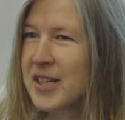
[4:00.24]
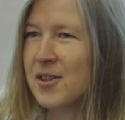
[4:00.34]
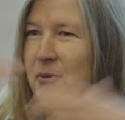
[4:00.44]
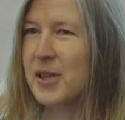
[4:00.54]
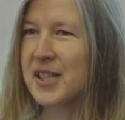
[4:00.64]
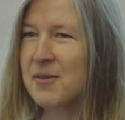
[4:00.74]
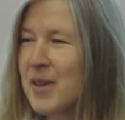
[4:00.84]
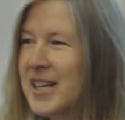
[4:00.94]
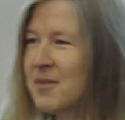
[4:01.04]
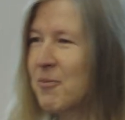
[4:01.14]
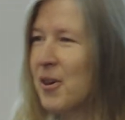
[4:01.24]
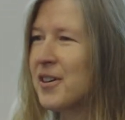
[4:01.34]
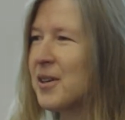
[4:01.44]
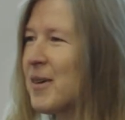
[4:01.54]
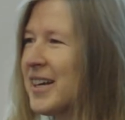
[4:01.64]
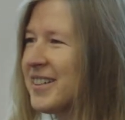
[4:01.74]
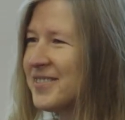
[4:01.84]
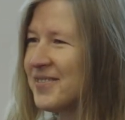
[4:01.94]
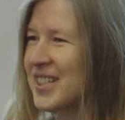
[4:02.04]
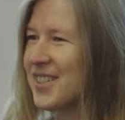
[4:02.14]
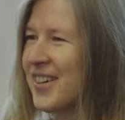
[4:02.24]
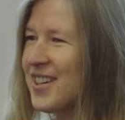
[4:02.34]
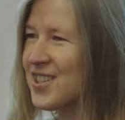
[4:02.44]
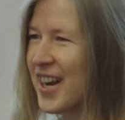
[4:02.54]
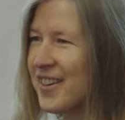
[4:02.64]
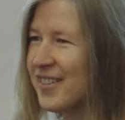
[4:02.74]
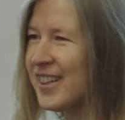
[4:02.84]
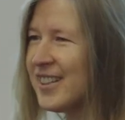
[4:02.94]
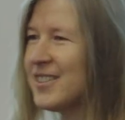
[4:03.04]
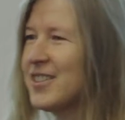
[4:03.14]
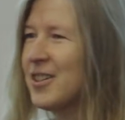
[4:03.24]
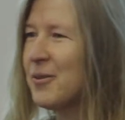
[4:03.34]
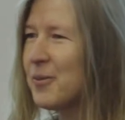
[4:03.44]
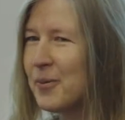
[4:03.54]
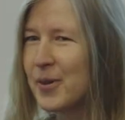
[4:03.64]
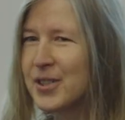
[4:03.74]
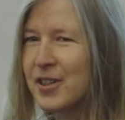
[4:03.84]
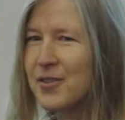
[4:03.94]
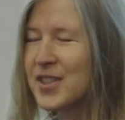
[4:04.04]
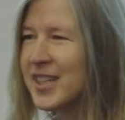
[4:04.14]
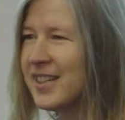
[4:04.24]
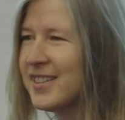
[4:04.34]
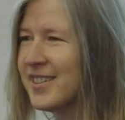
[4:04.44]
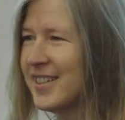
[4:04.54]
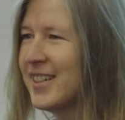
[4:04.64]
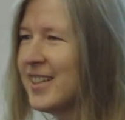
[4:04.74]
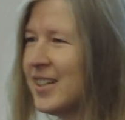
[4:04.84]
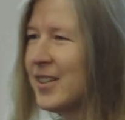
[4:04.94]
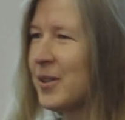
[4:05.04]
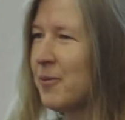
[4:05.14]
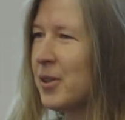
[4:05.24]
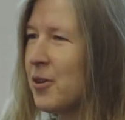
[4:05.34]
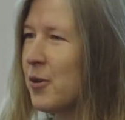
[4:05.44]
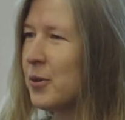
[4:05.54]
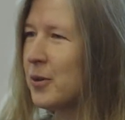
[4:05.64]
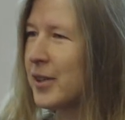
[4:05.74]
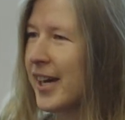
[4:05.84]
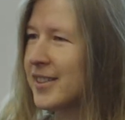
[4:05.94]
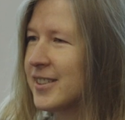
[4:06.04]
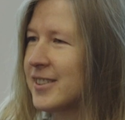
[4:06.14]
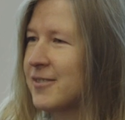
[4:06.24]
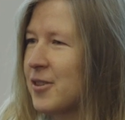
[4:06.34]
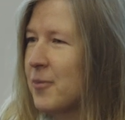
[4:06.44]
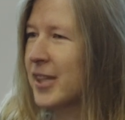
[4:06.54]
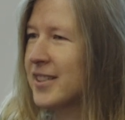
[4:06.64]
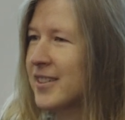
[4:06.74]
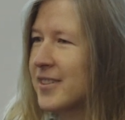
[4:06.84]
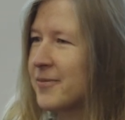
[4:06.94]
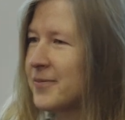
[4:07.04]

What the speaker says: So what it means, programming, it's very general. So what sort of skills will you get from this?